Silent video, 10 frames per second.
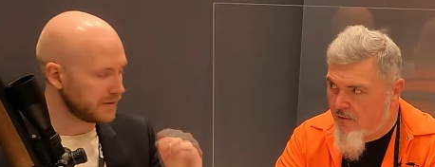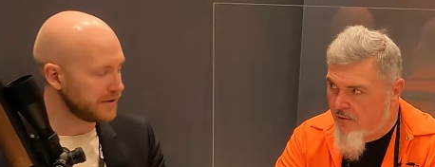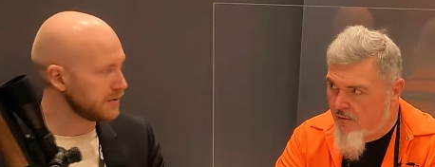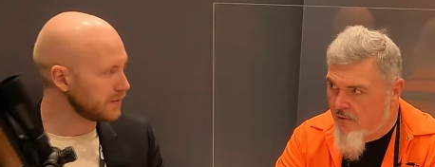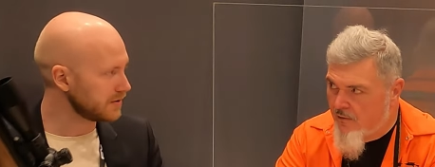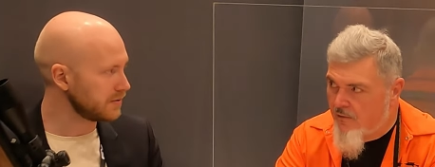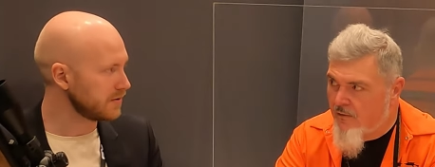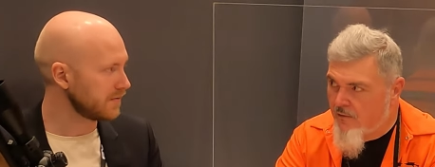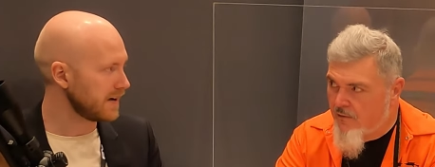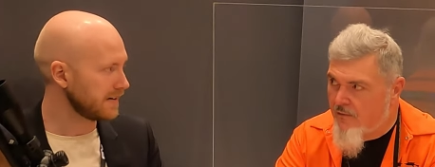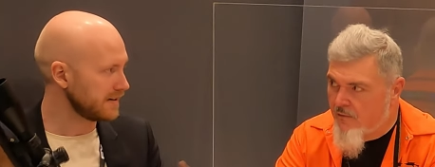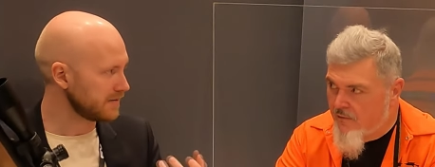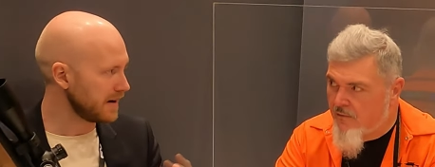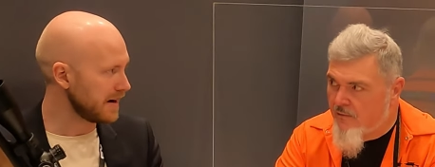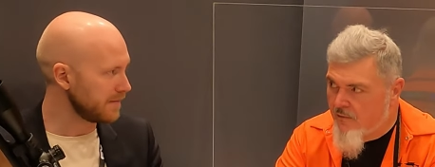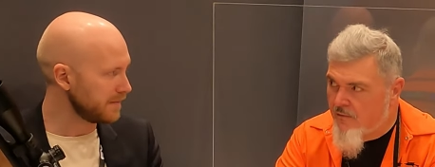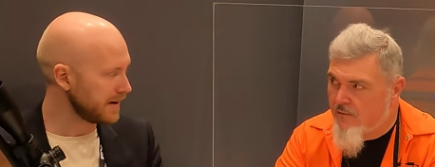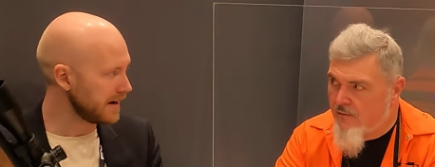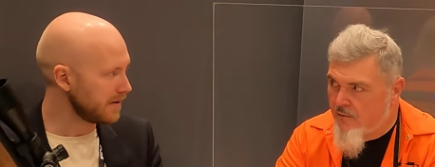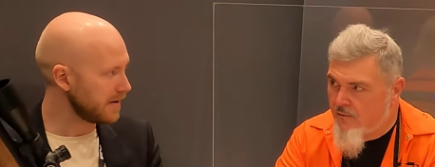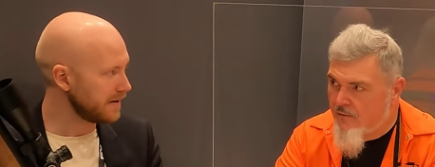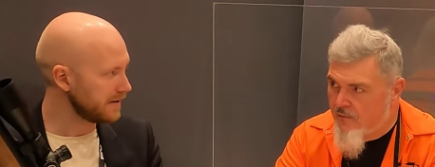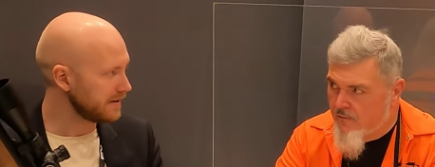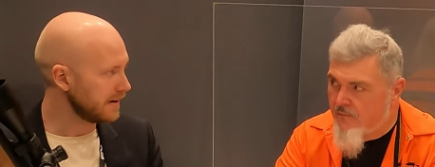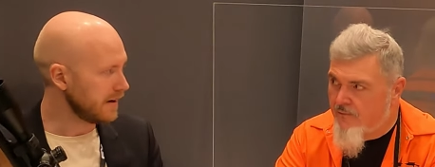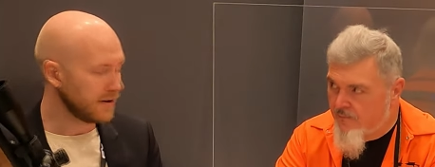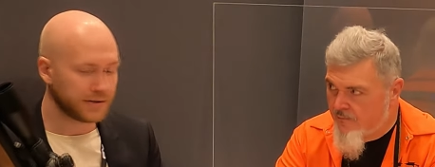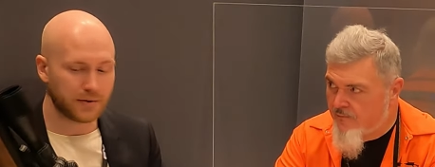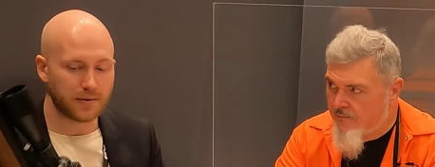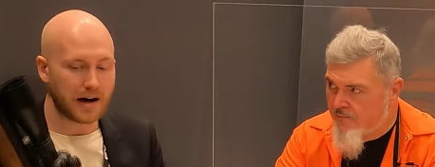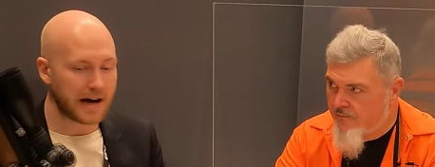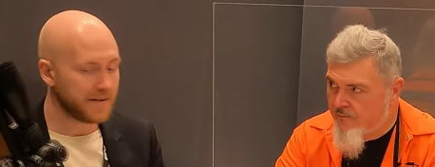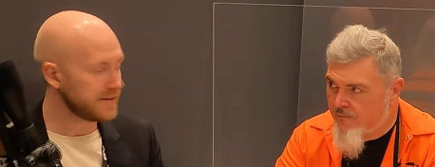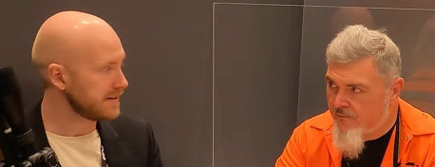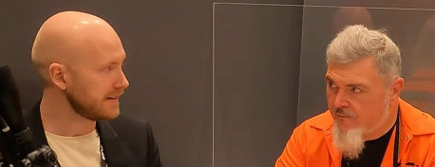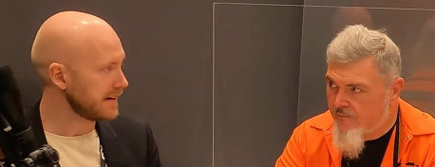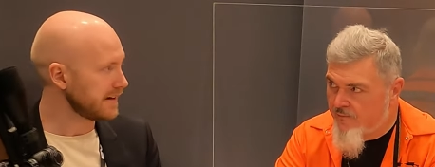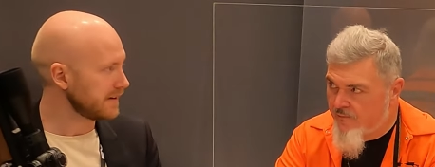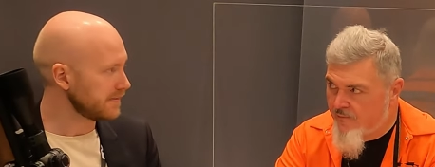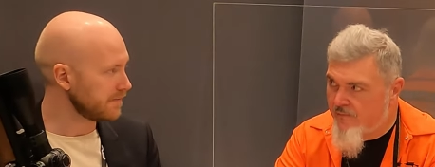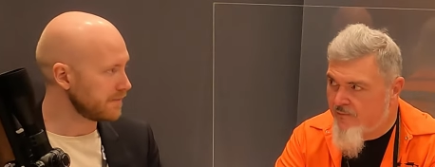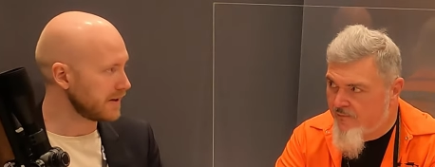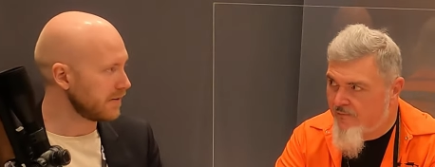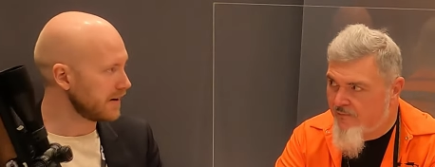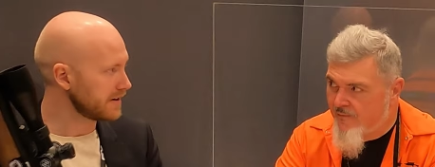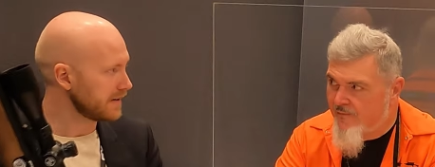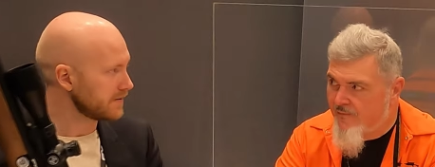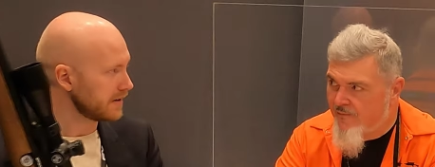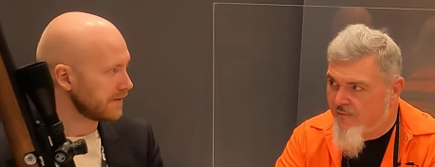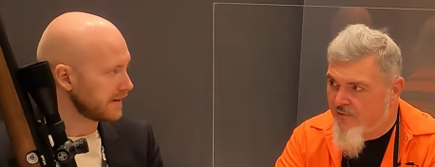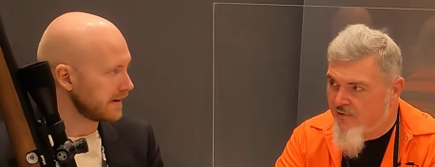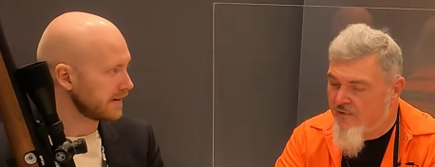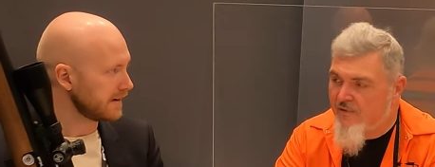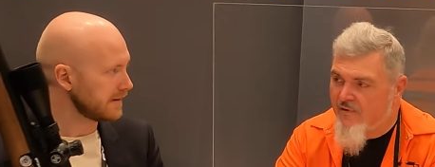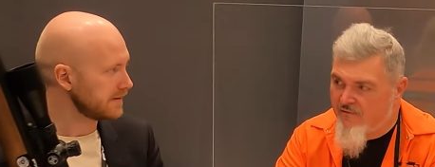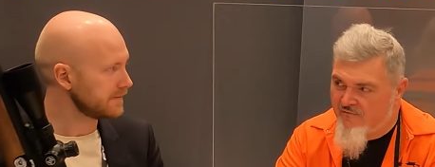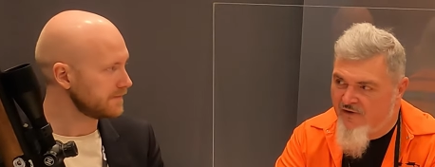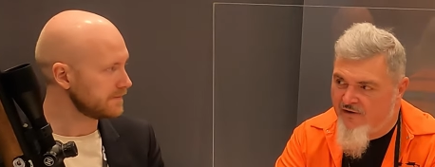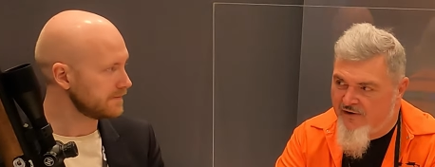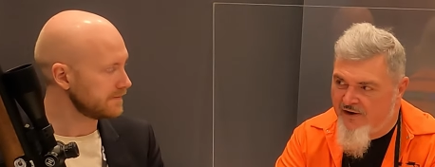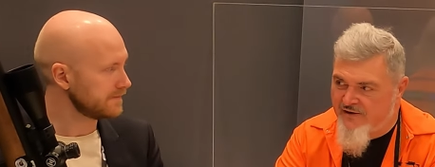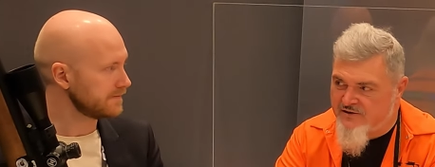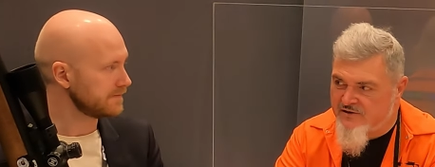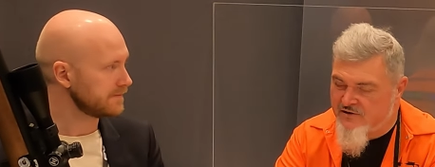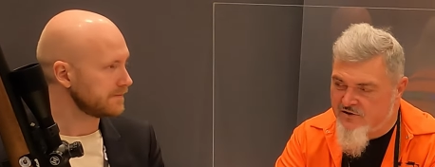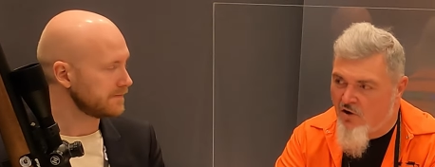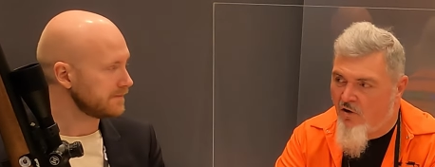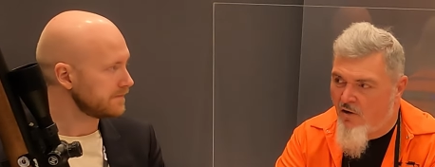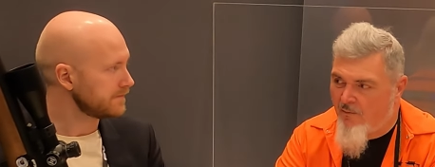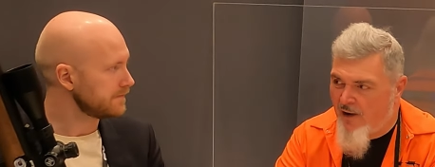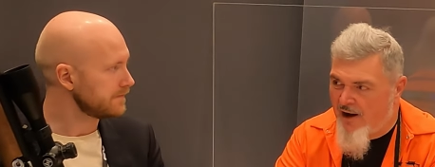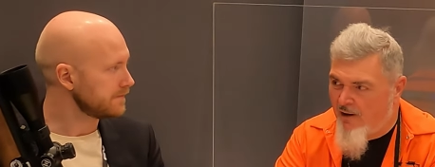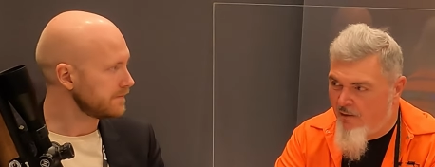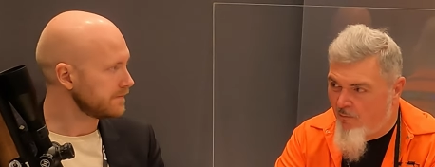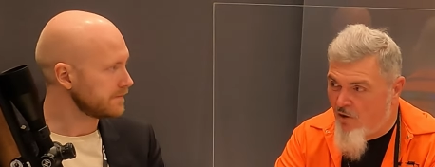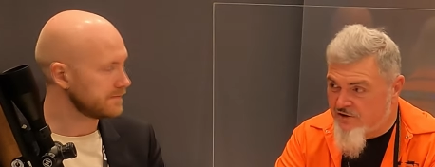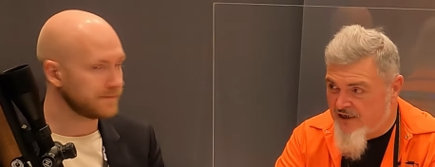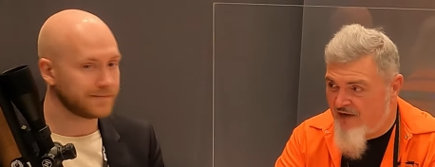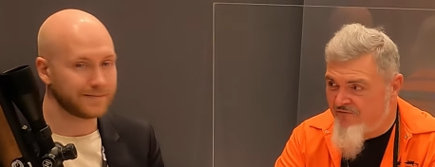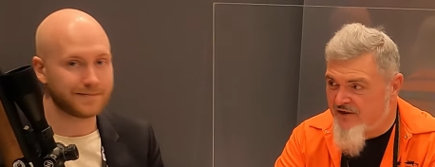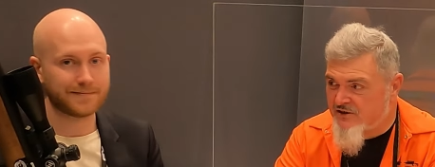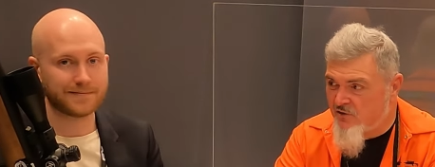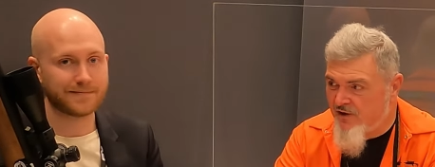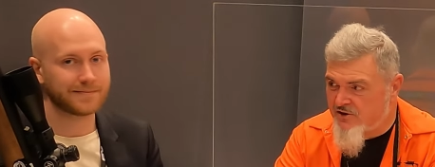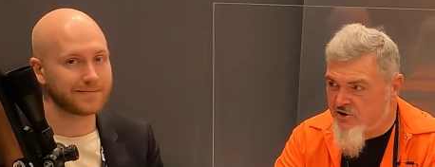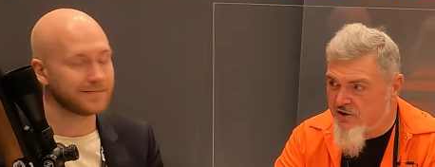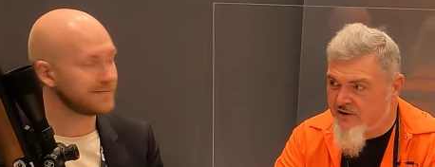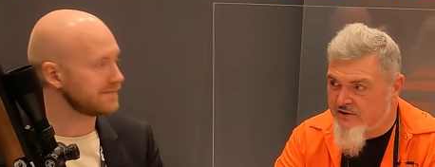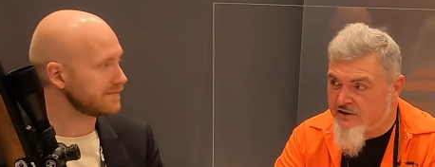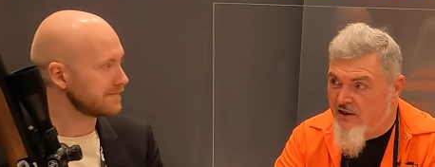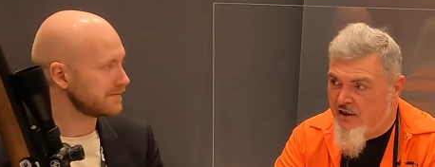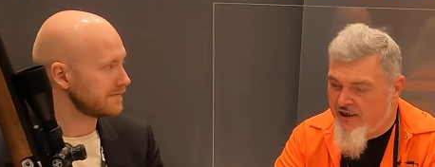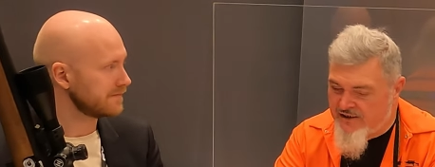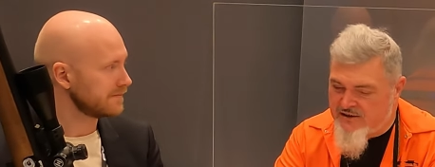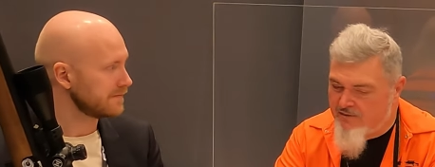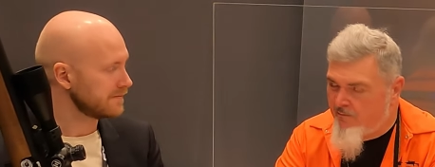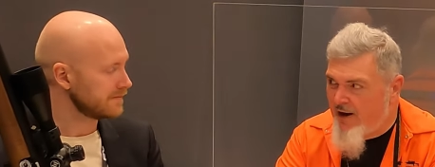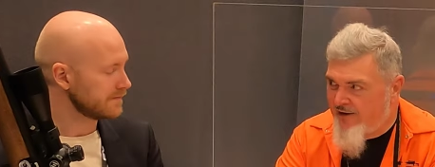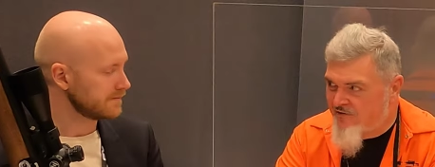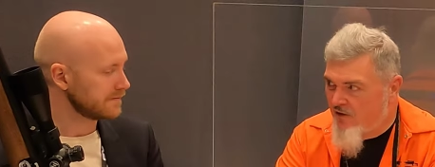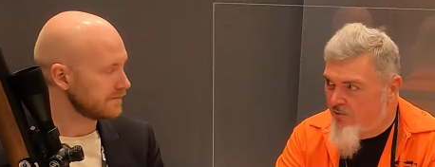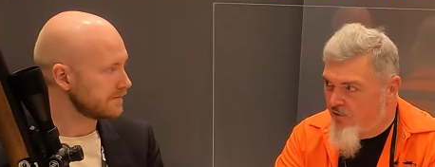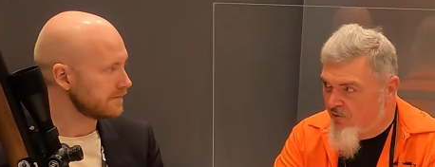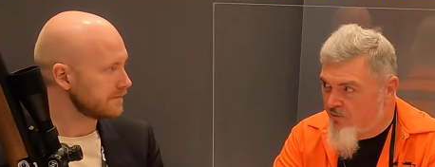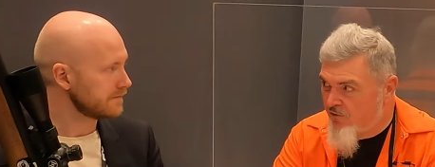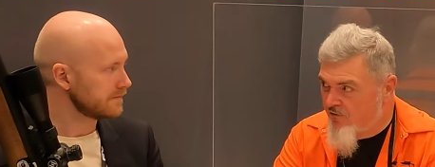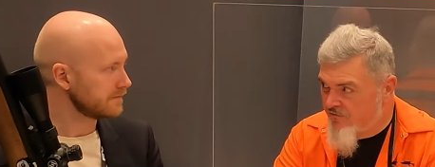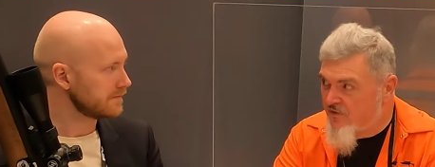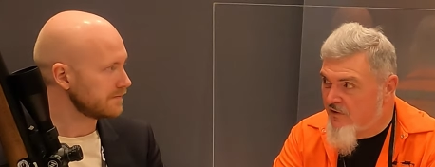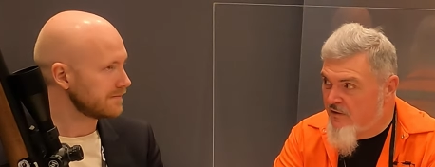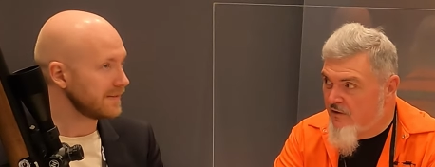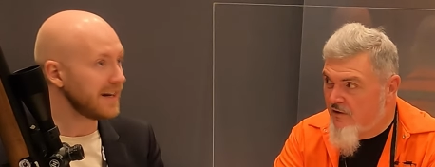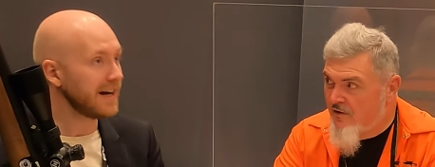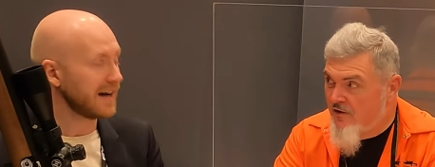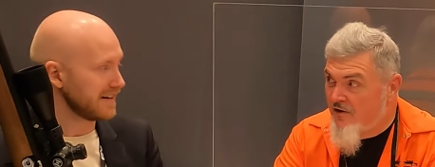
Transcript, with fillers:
Speaker 1: reduced due to the fact that it's air around it. Mm-hmm. So I haven't seen any POI shapes or anything like that.
Speaker 2: Very nice. So my most obvious question is: Is it Matt Dubber approved?
Speaker 1: Yeah, uh,